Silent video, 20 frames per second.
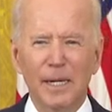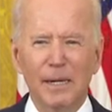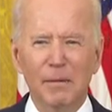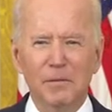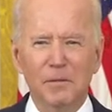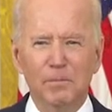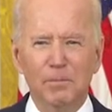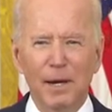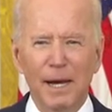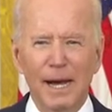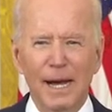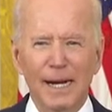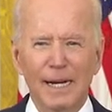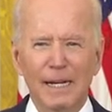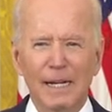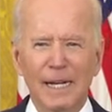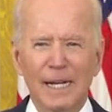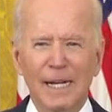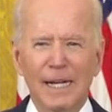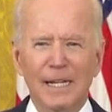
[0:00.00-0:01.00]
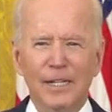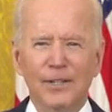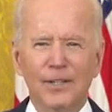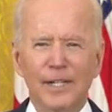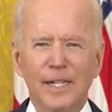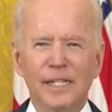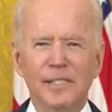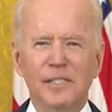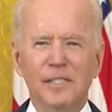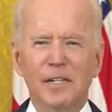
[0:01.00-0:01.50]
comes back,
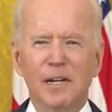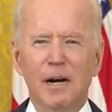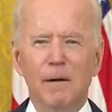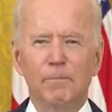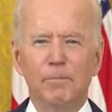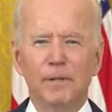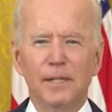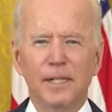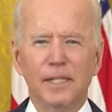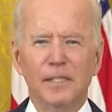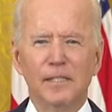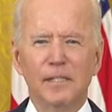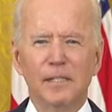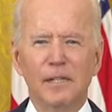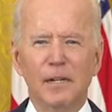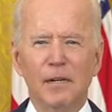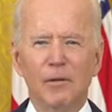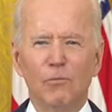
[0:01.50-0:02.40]
these companies